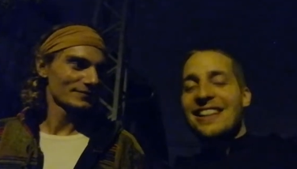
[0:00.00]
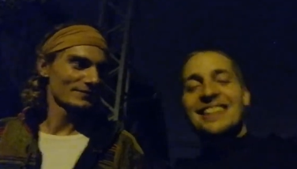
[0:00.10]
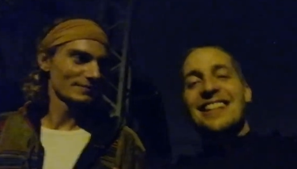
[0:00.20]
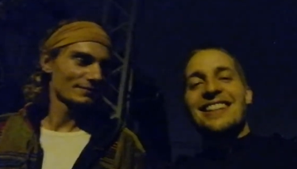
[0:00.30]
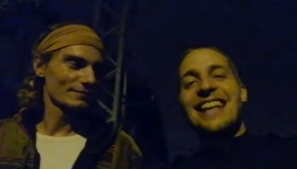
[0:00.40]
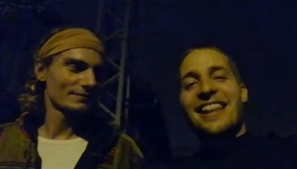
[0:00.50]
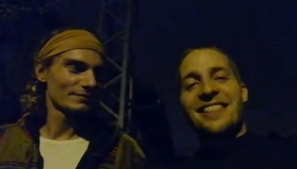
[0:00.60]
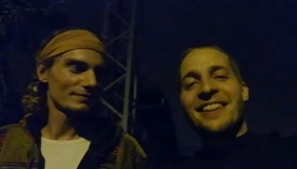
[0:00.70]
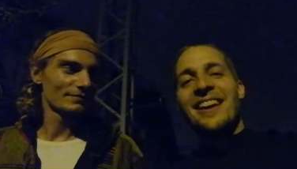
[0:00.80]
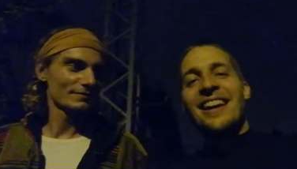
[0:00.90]
Speaker 1: until
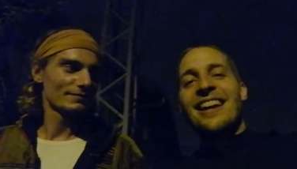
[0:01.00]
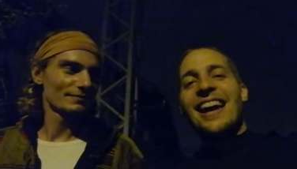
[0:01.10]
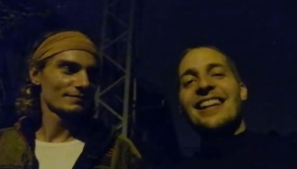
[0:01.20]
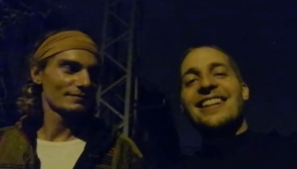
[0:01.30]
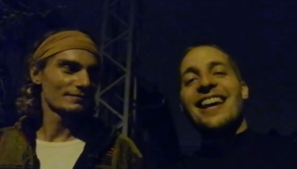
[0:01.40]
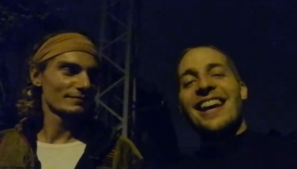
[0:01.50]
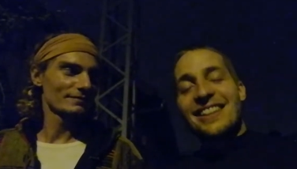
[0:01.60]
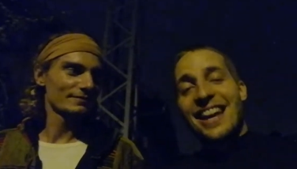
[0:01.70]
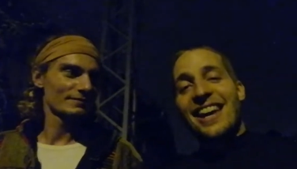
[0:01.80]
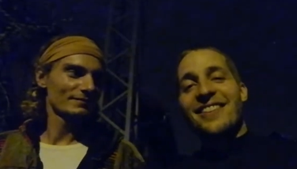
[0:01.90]
death, and
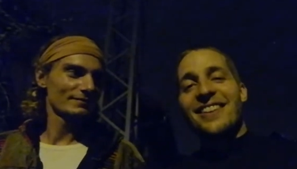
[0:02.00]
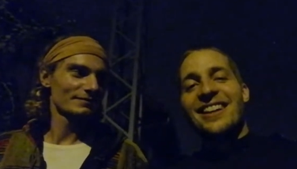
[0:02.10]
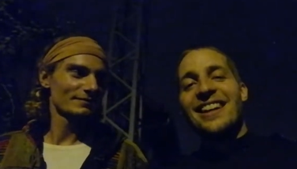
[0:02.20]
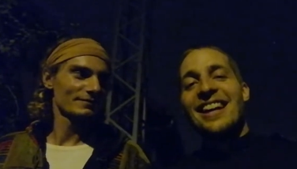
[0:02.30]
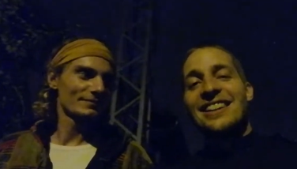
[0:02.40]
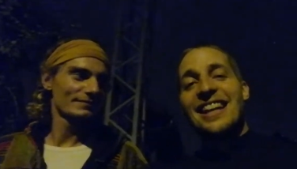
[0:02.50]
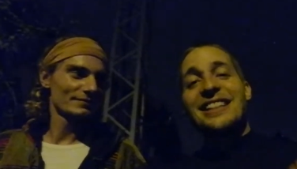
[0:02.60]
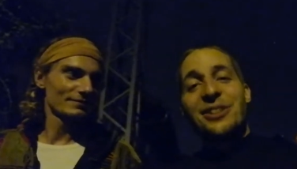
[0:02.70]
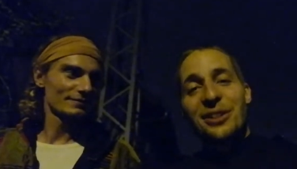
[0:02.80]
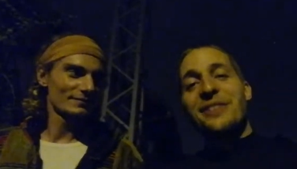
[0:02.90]
then they
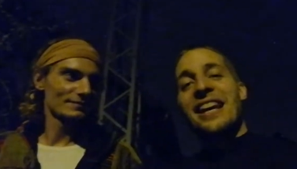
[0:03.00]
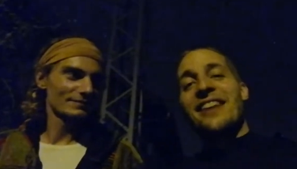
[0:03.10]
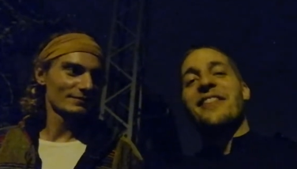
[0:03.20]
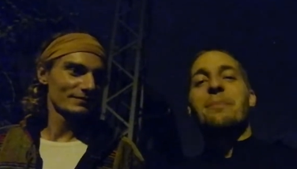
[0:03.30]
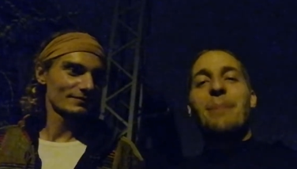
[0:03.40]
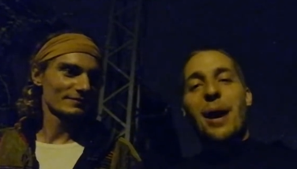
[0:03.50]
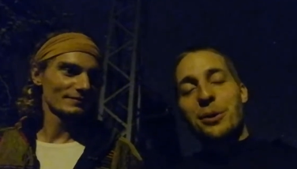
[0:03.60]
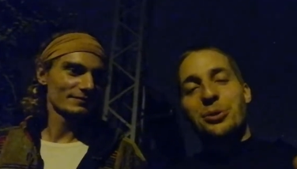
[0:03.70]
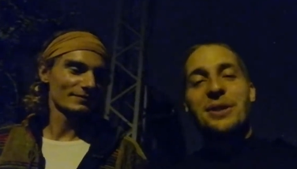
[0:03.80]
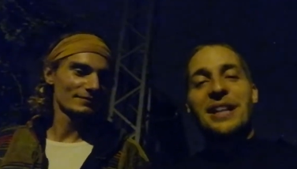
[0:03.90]
did not even have the
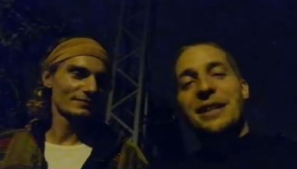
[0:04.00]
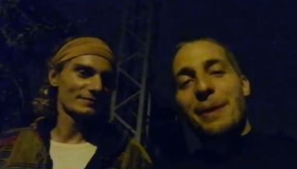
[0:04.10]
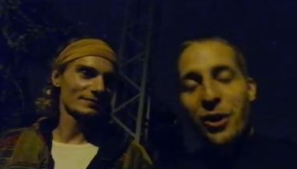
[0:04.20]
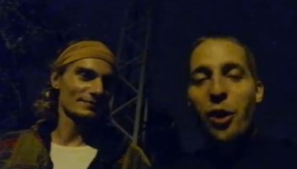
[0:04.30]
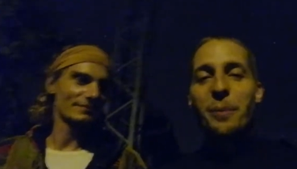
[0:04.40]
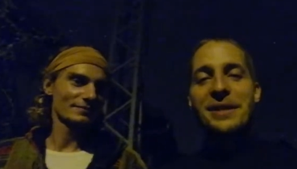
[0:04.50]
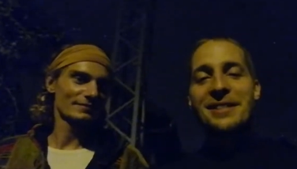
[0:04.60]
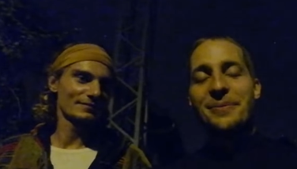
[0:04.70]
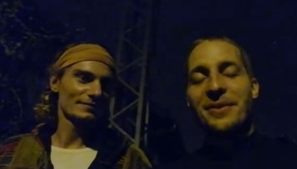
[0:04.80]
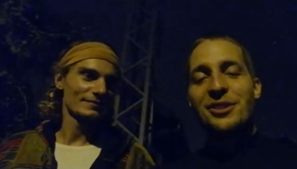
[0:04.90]
power to delete my
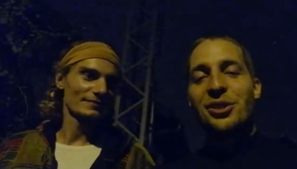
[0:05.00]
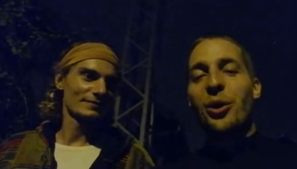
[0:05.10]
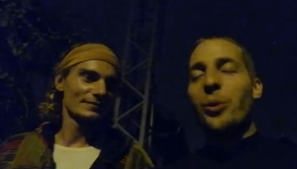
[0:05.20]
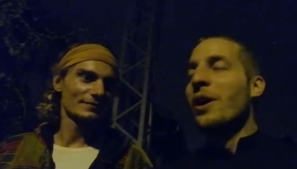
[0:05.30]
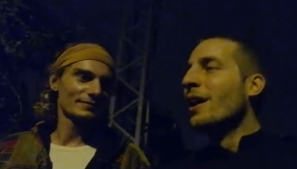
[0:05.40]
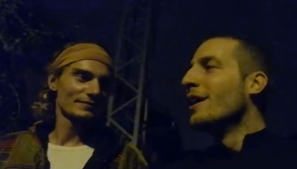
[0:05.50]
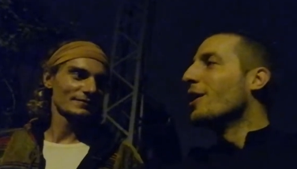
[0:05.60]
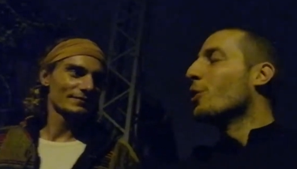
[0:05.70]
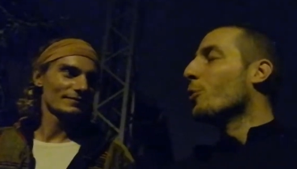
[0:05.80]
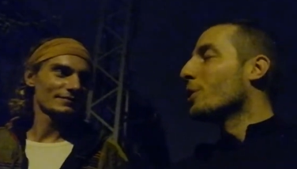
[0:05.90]
comments. So
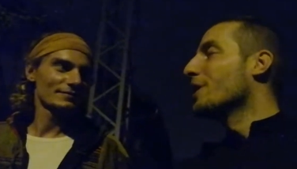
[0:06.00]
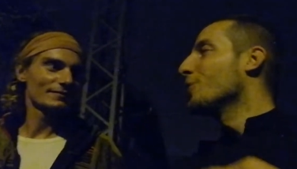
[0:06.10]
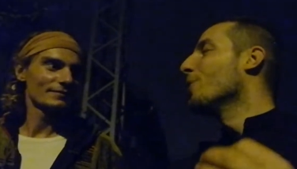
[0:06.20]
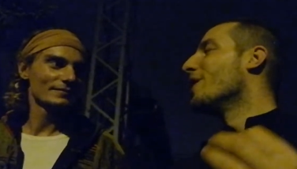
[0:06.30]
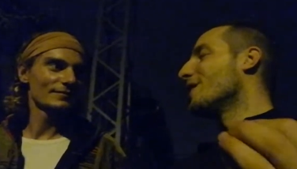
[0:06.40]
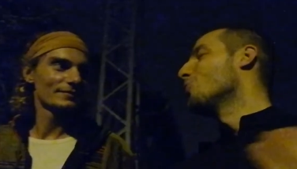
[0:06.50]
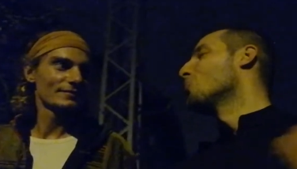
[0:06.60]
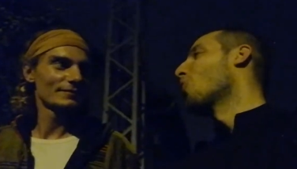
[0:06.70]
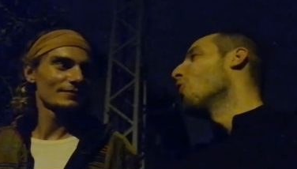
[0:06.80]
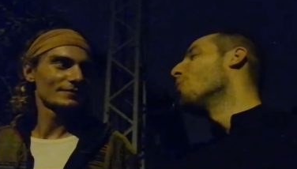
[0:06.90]
did you
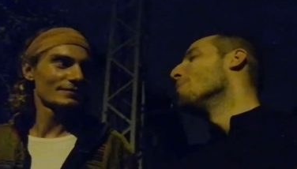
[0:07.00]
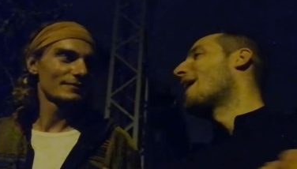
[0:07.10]
show my